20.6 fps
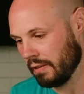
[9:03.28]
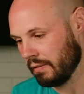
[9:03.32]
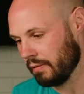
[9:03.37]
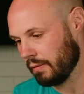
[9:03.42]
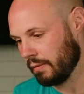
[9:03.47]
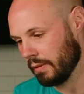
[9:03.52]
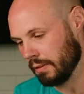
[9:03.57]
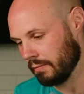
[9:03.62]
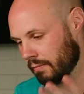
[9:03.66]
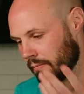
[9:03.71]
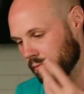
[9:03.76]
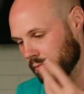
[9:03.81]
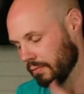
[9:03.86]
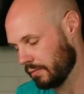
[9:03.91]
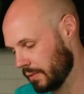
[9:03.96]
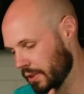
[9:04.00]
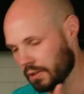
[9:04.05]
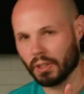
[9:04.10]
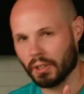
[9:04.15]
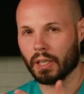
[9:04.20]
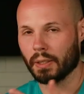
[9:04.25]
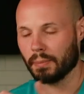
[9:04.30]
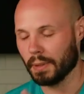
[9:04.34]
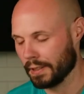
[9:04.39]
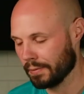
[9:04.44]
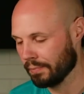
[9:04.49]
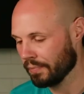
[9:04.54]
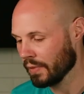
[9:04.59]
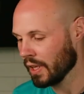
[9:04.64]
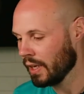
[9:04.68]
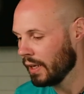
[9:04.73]
and, and just talk about
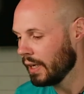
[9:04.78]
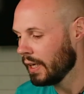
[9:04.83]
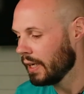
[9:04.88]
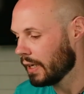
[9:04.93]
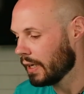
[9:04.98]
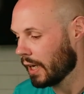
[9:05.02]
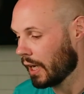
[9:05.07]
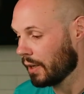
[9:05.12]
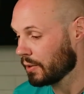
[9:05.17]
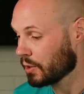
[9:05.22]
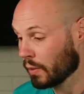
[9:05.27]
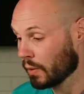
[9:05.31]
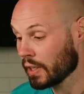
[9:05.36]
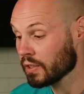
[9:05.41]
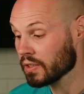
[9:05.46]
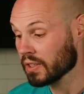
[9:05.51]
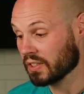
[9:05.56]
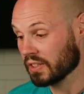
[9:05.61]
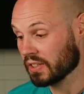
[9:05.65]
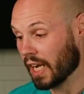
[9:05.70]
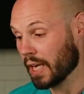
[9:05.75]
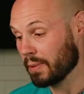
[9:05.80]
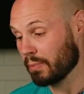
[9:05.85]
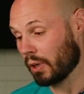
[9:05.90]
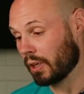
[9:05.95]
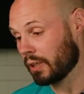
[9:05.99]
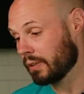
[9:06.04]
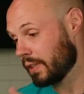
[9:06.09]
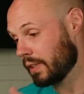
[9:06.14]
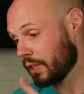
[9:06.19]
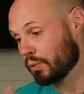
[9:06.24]
it. Uh, so here's the
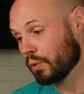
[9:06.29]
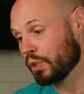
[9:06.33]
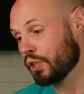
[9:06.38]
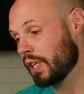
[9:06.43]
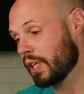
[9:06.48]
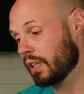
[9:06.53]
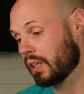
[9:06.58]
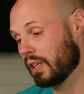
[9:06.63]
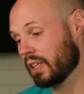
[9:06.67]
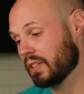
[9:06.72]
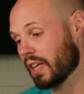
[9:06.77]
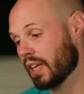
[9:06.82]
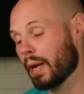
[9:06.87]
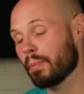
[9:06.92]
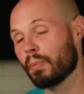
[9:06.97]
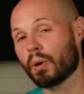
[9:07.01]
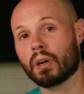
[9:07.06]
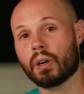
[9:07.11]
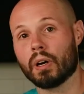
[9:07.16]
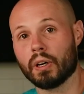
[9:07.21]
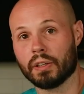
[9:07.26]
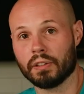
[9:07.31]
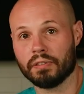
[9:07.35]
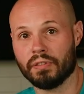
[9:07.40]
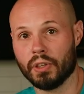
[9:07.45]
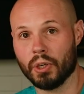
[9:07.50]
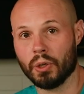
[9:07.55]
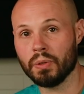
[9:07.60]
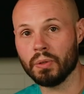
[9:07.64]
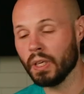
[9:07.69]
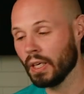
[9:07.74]
sidebar. This is what you get on a sidebar on a
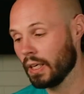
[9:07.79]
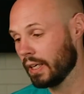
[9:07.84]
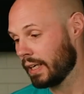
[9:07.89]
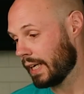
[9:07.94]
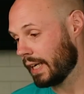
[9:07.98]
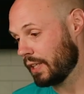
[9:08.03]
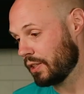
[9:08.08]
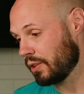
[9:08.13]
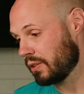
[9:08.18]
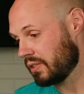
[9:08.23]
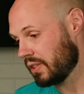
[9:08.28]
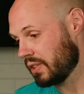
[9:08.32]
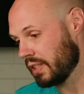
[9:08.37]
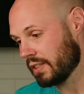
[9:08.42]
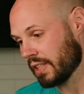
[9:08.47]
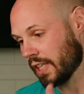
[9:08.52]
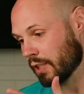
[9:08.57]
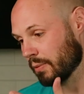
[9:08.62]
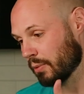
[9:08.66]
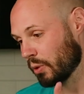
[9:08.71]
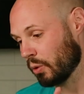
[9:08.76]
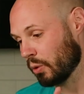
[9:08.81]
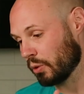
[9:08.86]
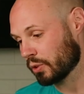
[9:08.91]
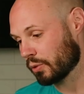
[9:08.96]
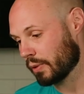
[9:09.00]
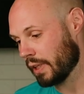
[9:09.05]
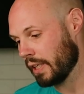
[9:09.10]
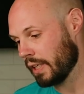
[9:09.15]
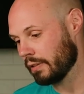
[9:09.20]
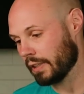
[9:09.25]
phone. As you can see, it takes up the whole
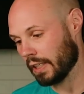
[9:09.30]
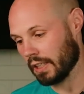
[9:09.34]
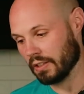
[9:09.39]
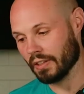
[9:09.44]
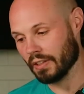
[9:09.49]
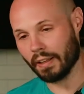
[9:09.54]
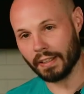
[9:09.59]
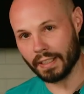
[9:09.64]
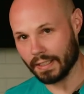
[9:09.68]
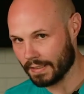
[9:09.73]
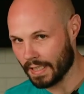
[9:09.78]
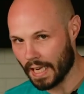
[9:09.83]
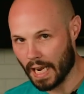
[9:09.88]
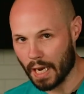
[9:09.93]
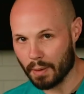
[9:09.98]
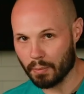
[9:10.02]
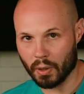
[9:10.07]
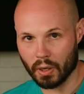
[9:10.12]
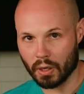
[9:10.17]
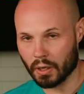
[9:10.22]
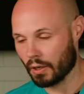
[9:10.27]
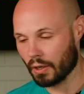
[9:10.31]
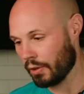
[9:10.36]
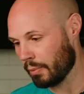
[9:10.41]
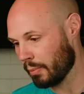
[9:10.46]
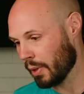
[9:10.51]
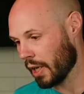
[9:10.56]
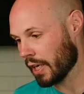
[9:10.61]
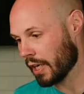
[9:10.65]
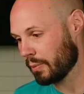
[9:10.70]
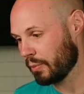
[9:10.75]
screen. Like it's not like a tab bar on the
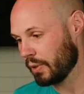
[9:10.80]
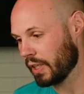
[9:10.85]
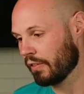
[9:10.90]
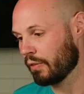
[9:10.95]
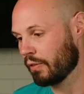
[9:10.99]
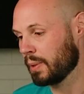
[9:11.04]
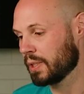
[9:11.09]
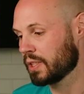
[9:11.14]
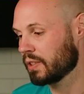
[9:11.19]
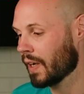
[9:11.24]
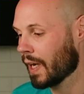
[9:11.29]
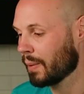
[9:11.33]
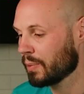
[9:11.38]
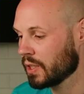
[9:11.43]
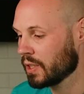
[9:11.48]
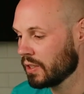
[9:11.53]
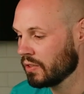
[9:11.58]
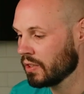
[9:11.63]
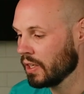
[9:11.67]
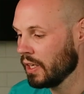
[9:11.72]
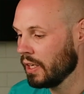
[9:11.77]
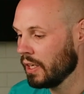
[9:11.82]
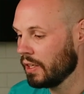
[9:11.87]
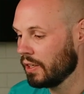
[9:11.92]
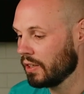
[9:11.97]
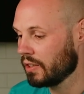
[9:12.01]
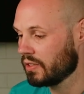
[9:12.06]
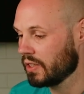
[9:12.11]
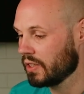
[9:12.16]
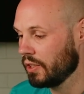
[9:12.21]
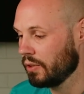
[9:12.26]
bottom when you have a bunch of options.
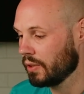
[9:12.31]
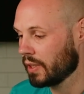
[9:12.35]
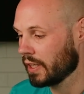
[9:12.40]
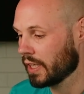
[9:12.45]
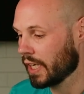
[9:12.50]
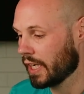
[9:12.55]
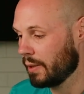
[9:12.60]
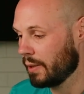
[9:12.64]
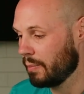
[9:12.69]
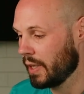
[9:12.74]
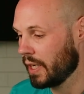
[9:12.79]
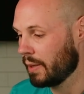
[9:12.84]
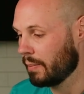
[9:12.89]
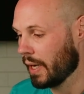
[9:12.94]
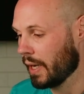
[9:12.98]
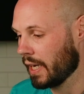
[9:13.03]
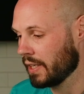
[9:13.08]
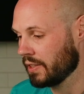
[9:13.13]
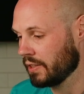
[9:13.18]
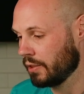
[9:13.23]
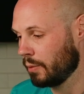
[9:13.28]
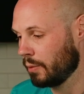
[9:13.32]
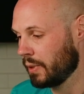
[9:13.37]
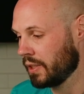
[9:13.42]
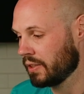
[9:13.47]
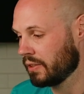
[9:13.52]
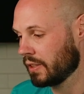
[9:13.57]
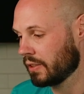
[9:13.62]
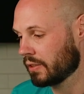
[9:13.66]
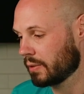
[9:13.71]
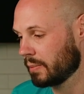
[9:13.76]
You can see you can kind of minimize, you know,
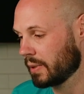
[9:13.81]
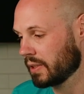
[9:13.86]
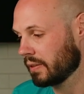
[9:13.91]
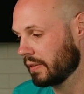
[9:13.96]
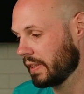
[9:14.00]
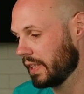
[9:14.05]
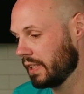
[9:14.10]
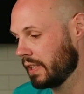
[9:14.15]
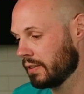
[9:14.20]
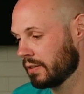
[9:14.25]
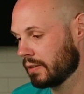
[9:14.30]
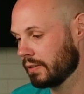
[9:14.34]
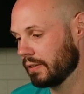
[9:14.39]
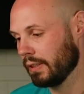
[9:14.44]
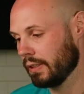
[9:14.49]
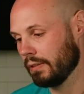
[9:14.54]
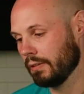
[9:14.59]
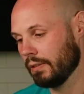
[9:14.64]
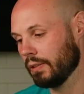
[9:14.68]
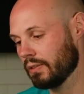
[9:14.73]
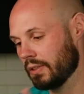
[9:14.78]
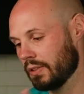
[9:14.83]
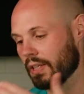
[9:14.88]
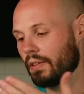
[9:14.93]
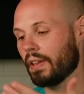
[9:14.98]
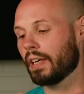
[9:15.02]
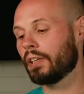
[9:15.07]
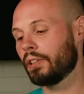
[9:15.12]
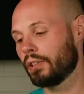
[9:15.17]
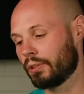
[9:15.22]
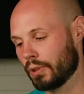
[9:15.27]
business or miscellaneous. You can see how
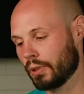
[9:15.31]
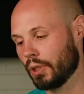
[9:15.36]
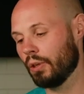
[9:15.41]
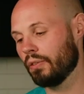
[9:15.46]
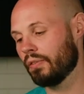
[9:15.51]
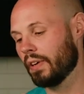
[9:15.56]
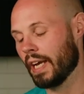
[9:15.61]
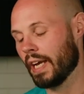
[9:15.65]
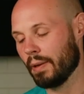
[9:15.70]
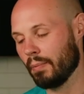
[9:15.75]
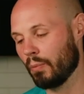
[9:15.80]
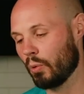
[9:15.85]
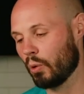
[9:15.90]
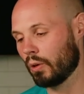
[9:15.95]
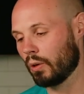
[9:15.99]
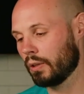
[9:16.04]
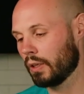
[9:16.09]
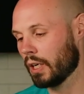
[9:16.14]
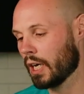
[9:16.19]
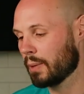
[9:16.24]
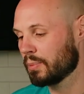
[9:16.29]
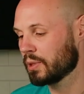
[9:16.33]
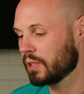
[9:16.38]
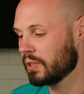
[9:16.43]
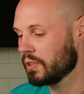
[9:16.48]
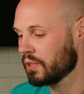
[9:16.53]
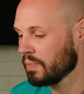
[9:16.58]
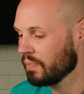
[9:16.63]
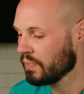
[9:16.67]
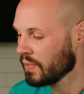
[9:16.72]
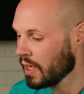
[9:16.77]
that could grow if I had more
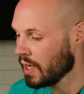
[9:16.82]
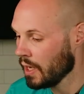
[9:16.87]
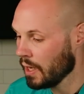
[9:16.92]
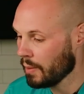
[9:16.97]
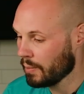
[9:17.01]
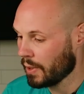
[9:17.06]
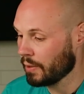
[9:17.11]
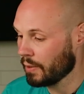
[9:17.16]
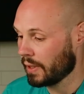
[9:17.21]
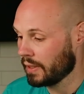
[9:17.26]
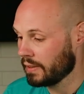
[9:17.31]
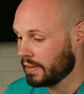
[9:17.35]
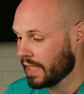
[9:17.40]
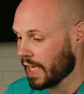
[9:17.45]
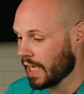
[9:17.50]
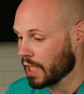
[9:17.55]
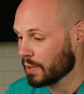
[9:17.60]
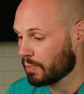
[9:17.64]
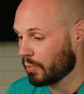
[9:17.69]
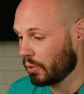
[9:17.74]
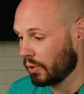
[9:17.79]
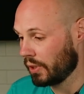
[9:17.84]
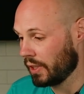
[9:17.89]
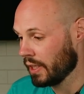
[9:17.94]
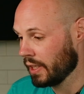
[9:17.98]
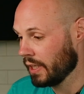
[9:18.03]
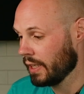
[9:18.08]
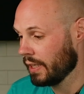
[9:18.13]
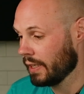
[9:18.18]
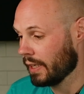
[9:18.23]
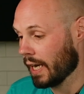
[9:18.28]
options. But anyway, dashboard.
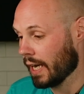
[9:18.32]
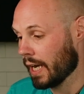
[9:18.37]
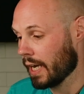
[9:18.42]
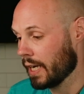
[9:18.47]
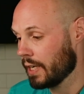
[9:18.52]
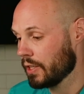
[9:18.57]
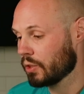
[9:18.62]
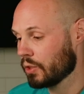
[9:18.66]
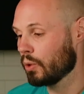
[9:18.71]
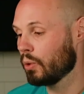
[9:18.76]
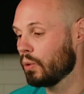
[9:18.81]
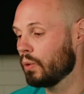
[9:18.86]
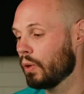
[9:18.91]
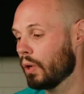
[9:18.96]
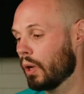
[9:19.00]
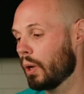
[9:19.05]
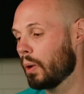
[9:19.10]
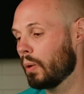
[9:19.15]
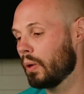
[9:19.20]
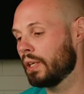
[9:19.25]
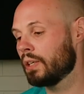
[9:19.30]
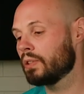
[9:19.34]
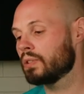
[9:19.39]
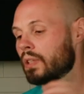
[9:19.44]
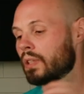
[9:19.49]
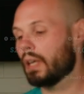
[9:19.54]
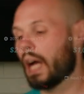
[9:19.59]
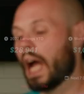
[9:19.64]
Uh, so here's the